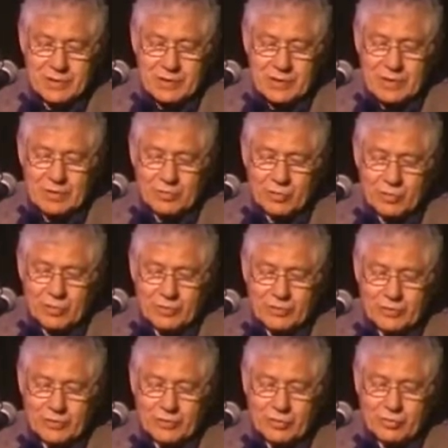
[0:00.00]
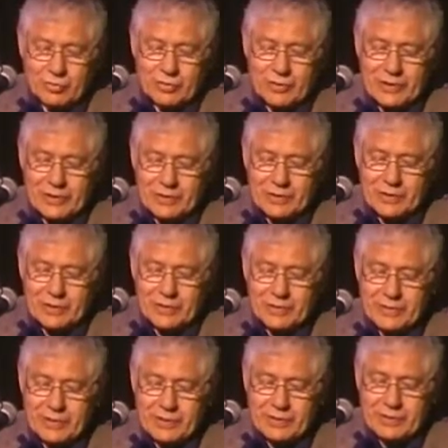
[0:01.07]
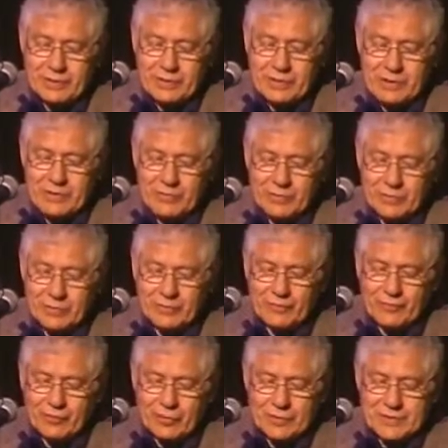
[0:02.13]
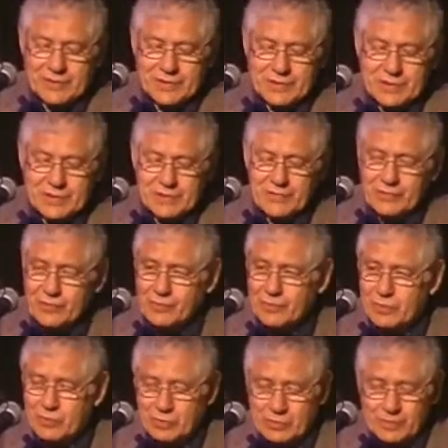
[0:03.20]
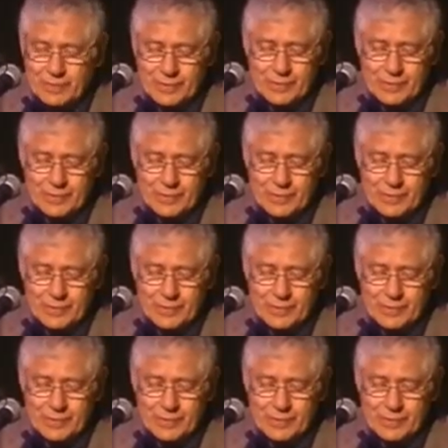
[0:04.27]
in order to rid the evil forces from Europe.